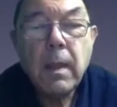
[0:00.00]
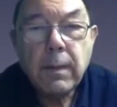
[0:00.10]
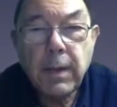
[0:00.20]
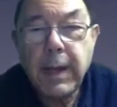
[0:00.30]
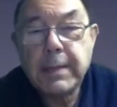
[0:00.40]

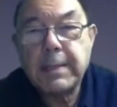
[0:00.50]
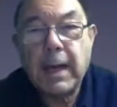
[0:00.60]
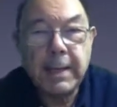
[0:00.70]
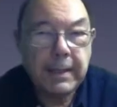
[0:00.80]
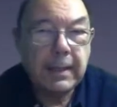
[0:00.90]
The next
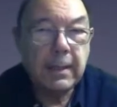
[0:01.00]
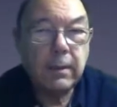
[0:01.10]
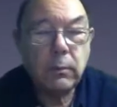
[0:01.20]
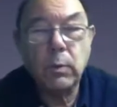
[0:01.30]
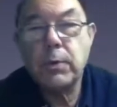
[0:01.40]
idea
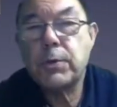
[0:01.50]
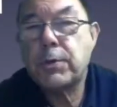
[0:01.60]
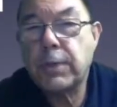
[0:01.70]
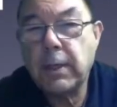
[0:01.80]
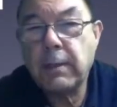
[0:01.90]

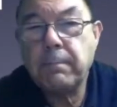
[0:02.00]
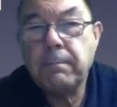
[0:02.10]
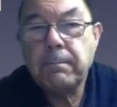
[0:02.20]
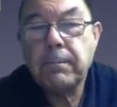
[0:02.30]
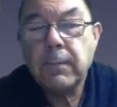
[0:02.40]
was, they